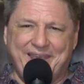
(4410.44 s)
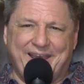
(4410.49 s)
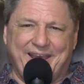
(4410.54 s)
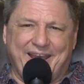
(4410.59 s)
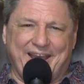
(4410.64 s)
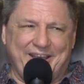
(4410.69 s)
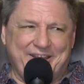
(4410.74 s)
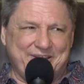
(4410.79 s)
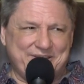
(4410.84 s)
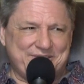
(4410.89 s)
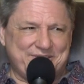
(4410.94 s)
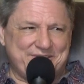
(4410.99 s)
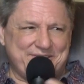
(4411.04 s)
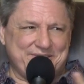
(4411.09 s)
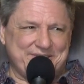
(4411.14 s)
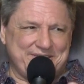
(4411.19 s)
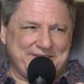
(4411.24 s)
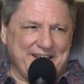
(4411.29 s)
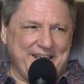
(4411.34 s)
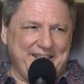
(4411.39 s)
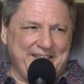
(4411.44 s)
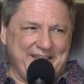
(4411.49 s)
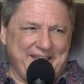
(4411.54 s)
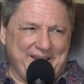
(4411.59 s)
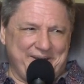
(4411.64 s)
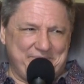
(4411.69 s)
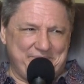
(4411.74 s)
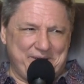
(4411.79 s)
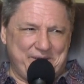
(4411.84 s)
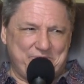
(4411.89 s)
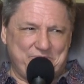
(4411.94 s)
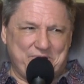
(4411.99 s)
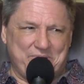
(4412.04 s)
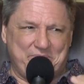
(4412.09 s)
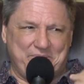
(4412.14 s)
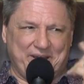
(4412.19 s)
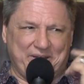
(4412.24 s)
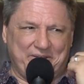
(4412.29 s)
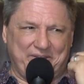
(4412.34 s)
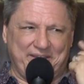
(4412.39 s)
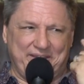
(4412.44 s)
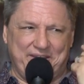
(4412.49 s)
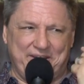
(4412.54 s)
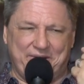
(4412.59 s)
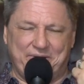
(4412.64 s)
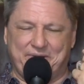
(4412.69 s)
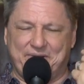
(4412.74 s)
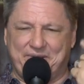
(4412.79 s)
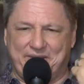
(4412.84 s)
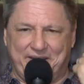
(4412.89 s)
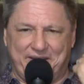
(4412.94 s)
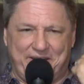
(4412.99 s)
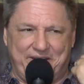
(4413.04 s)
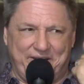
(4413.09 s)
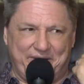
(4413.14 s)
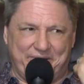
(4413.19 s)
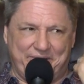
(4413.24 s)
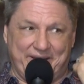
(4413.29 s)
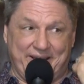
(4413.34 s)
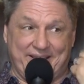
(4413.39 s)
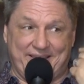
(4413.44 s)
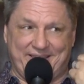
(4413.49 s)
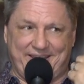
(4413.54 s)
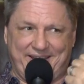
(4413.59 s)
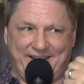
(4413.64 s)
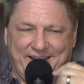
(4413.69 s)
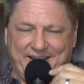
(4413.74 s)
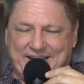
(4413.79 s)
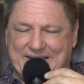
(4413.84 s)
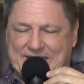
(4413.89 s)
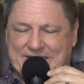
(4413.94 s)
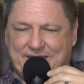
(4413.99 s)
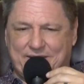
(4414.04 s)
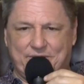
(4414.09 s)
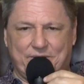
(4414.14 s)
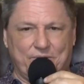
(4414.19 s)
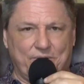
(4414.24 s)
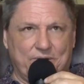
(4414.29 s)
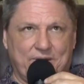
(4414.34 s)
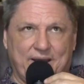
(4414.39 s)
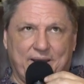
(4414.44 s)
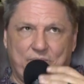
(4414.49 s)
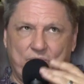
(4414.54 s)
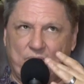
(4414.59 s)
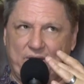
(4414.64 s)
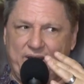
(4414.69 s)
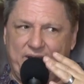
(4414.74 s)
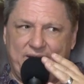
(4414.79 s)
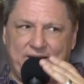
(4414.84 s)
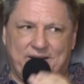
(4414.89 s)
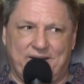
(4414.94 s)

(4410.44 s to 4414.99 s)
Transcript: I used to say that, remember, about the ear, the hearing thing. I said, Lord, I'm waiting